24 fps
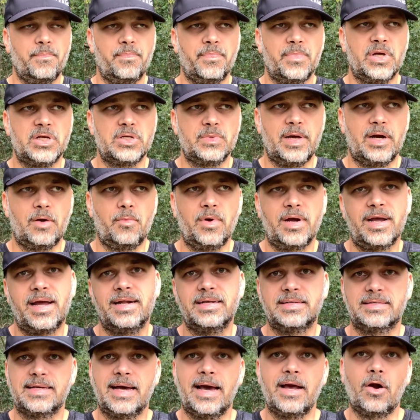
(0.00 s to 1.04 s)
Doesn't matter what kind
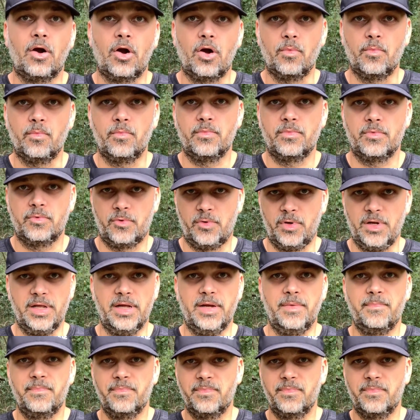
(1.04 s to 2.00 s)
of sidearm, really.